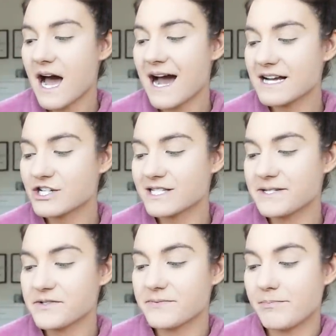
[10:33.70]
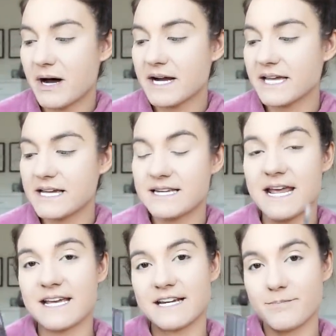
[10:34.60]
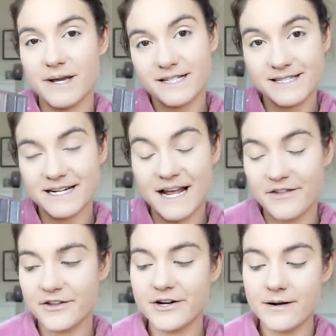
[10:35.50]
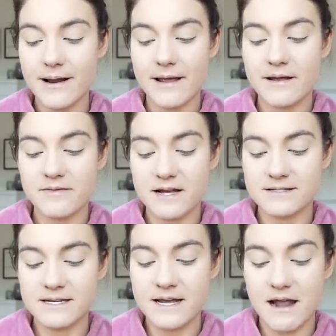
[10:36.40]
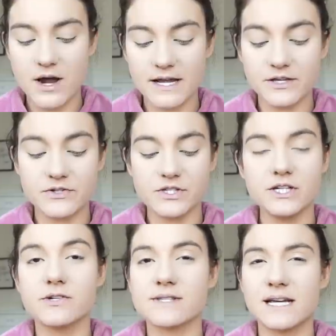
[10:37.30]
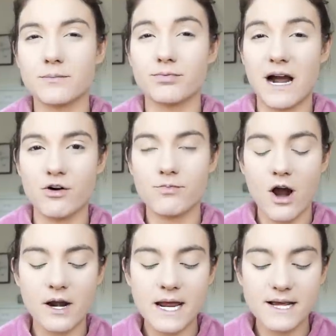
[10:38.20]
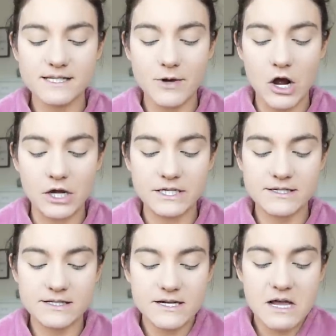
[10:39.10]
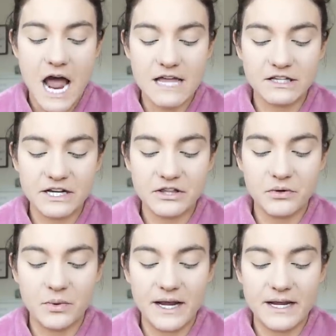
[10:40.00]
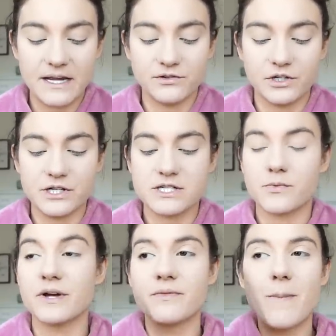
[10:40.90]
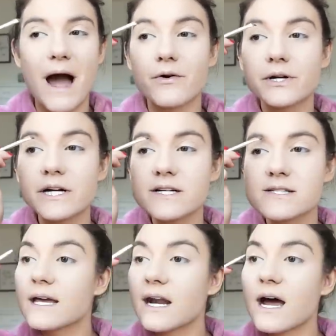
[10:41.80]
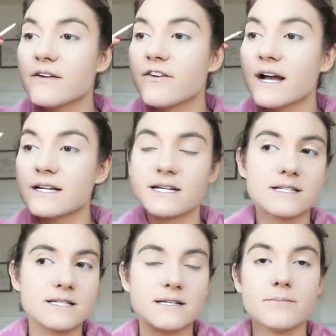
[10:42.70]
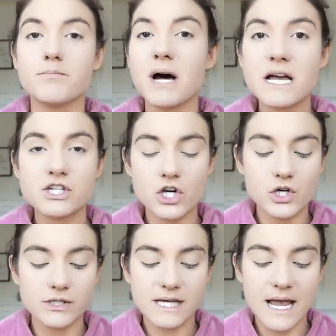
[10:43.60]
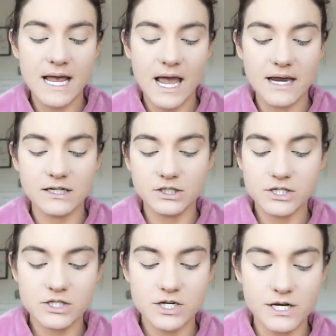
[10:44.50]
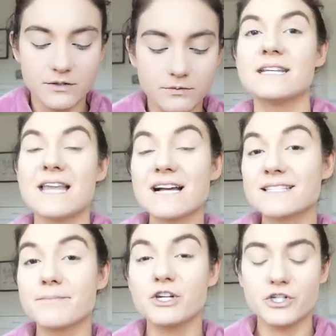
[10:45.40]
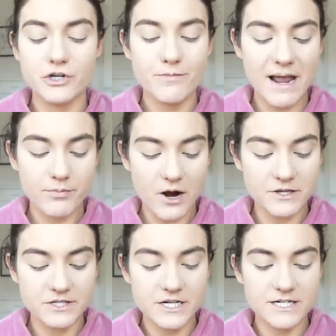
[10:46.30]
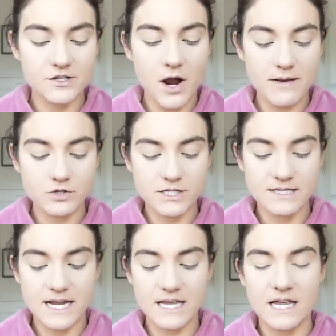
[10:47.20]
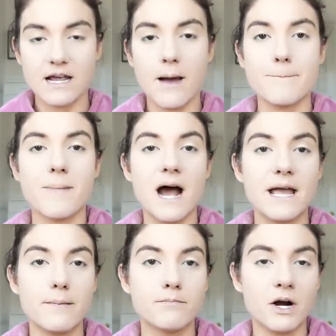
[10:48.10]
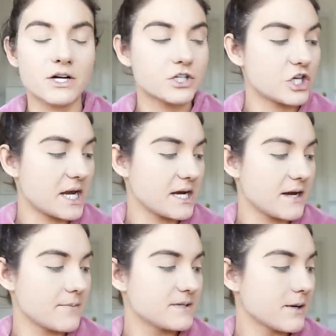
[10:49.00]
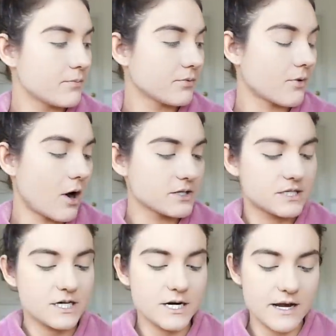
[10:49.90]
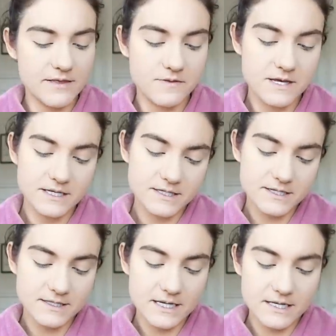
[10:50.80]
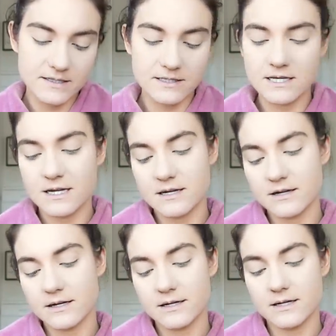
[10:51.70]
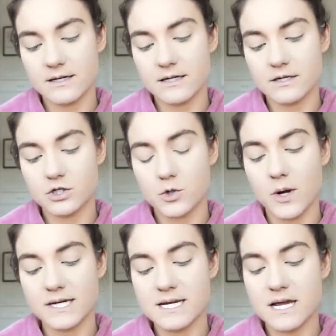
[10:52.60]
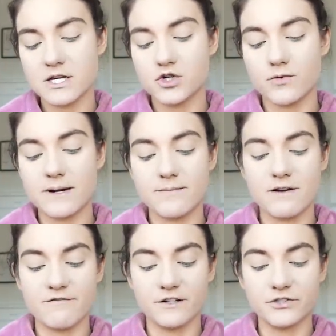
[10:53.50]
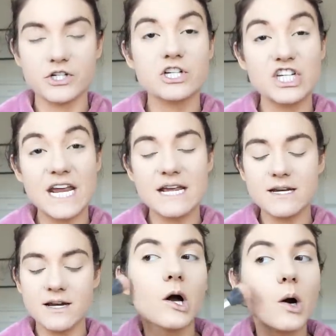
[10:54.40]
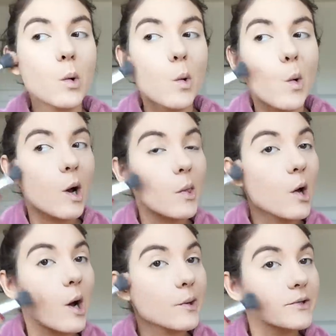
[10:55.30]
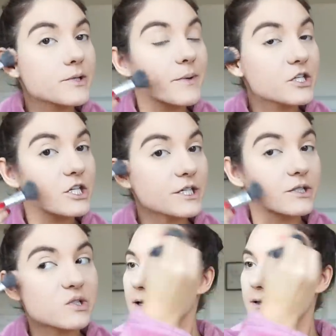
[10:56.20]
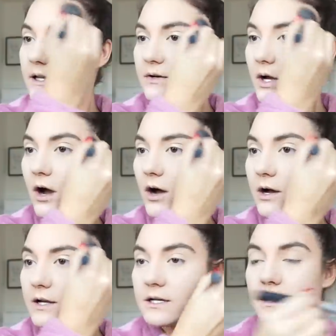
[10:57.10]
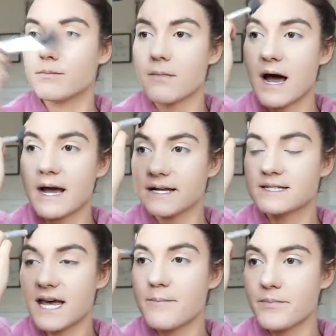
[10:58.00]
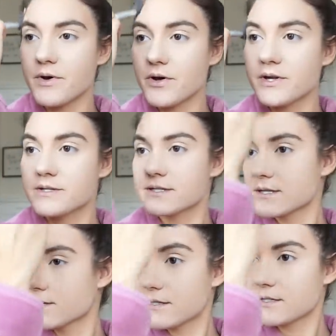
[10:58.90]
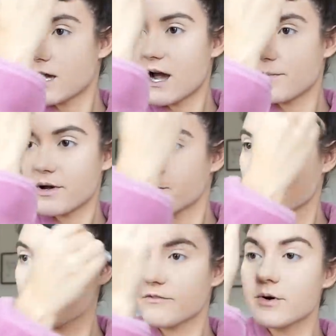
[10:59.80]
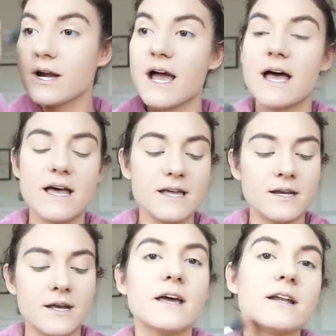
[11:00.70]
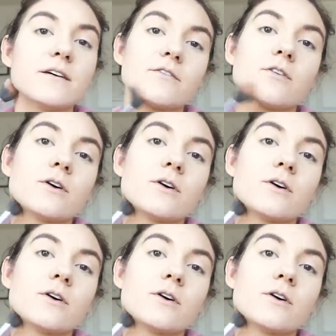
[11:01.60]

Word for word: I just use Buck and Naked Bix together, and that's it. I used to use like brow products, but honestly, I like the way it looks with powders, and I find it doesn't budge all day and it looks good. Next, I'm gonna do my bronzer. So I'm just taking my Marc Jacobs bronzer, and this is in the 20 Dream Filter shade. Go on the hollows of my cheeks and then on my temples, the top of my forehead, and of